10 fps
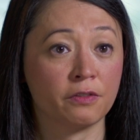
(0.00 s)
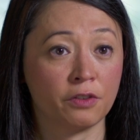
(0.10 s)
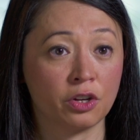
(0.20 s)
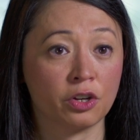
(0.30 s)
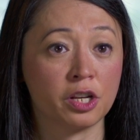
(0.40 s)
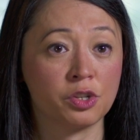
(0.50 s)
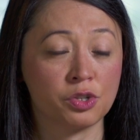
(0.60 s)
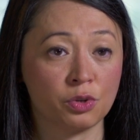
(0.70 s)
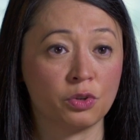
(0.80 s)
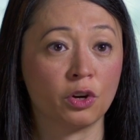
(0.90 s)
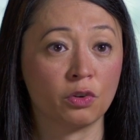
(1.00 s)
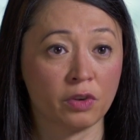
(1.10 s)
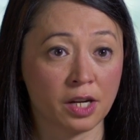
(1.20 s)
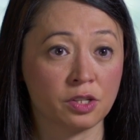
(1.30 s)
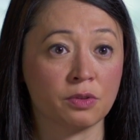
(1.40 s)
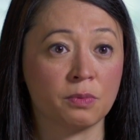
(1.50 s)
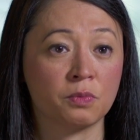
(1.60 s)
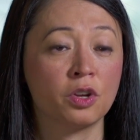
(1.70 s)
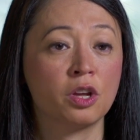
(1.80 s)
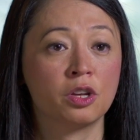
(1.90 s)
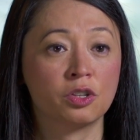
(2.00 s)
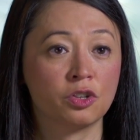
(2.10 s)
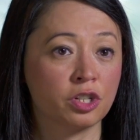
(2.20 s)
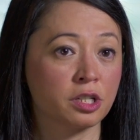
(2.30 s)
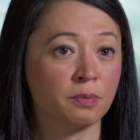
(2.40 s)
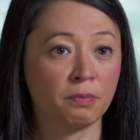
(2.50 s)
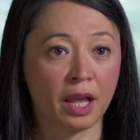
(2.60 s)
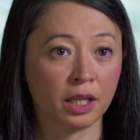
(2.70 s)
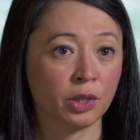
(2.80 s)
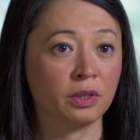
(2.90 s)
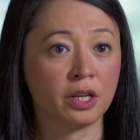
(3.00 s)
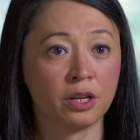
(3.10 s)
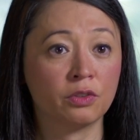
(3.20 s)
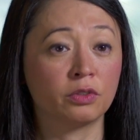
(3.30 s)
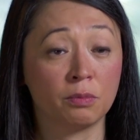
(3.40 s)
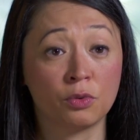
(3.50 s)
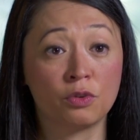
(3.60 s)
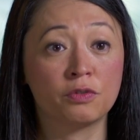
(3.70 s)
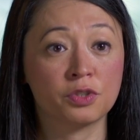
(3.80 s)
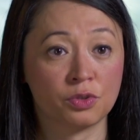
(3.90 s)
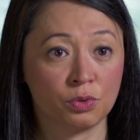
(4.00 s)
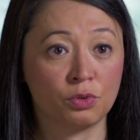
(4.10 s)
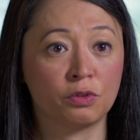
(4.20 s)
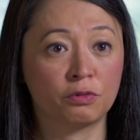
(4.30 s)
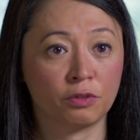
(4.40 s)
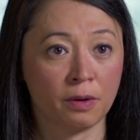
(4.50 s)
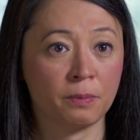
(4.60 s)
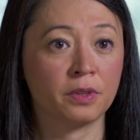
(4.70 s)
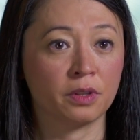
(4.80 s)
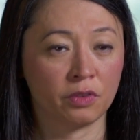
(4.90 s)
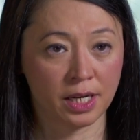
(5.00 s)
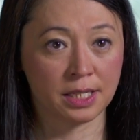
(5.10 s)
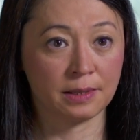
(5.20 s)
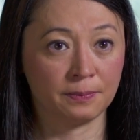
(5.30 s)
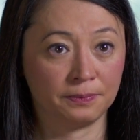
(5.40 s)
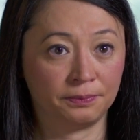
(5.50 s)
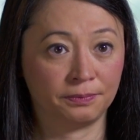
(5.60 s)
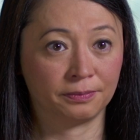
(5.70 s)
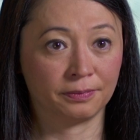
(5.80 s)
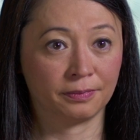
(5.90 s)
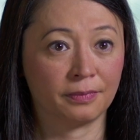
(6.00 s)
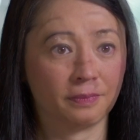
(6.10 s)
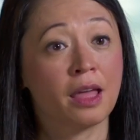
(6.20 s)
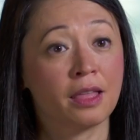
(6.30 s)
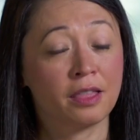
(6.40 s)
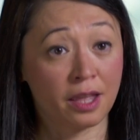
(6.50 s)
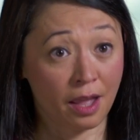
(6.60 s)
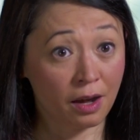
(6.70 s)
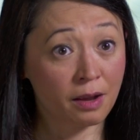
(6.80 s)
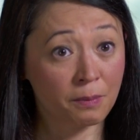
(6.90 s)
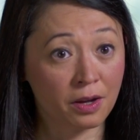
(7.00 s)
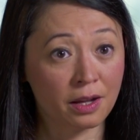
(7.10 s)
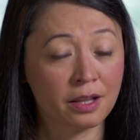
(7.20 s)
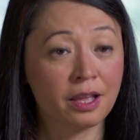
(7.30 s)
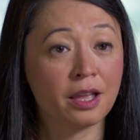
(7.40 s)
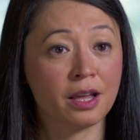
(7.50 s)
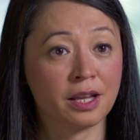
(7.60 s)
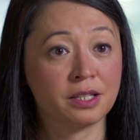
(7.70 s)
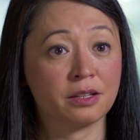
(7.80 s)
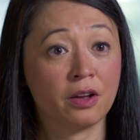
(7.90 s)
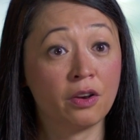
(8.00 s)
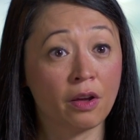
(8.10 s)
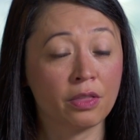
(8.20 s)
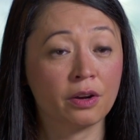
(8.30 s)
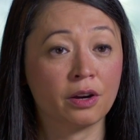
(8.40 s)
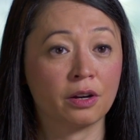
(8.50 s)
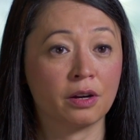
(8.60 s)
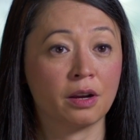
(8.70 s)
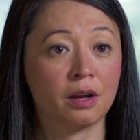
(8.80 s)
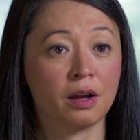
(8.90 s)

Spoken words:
a finger into your rectum to just manually remove stool from the rectum. The enema is another